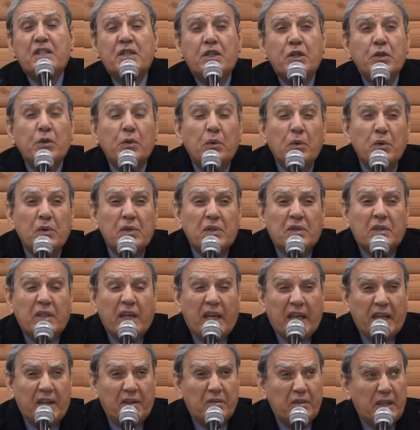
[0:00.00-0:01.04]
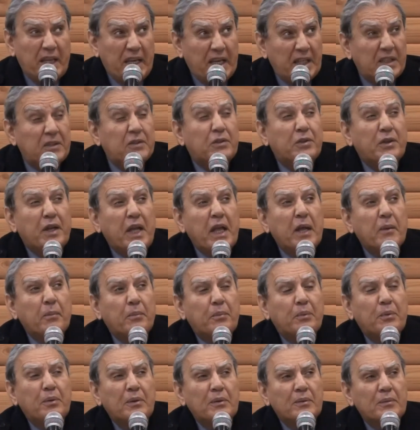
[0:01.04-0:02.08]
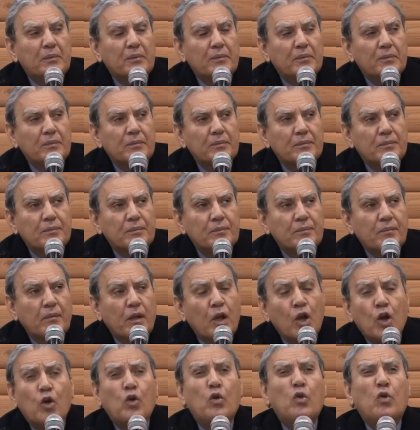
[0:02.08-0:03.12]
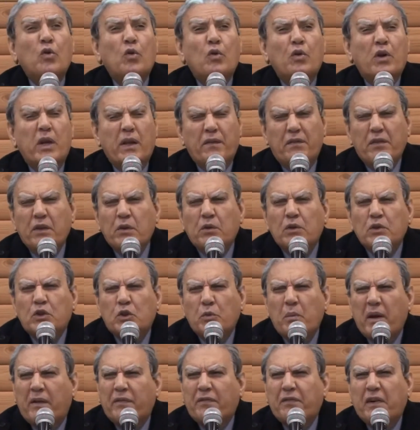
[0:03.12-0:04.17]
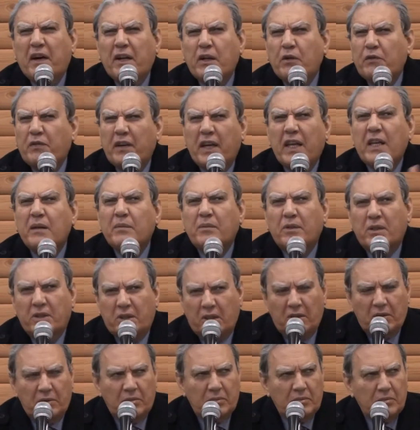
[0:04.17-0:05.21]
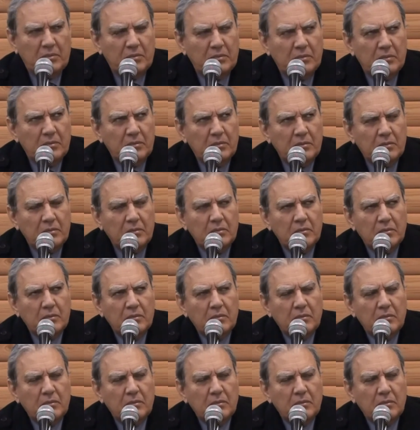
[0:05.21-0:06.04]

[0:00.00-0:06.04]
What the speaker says: So it is used in day trade, or if you want to make fun of anybody.